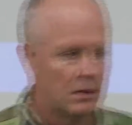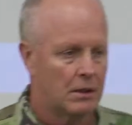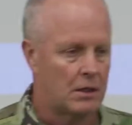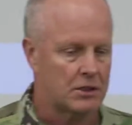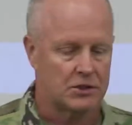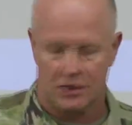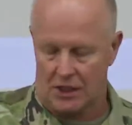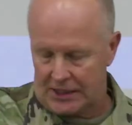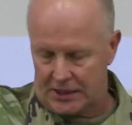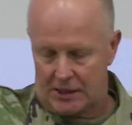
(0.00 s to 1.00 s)
Dr.
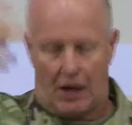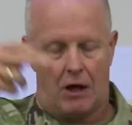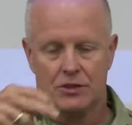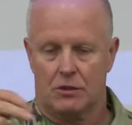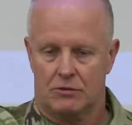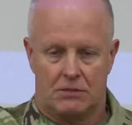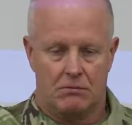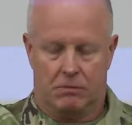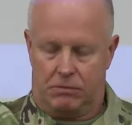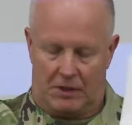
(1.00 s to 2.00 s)
Chalecki also
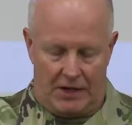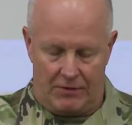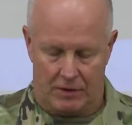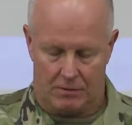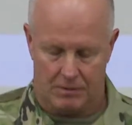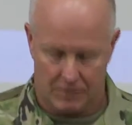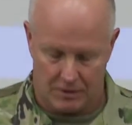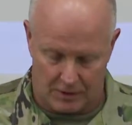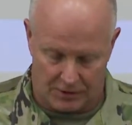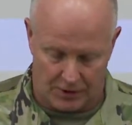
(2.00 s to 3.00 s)
gave
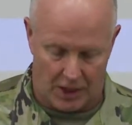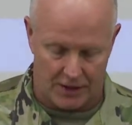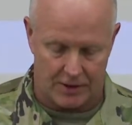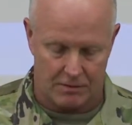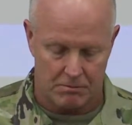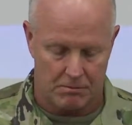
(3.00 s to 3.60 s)
the thought that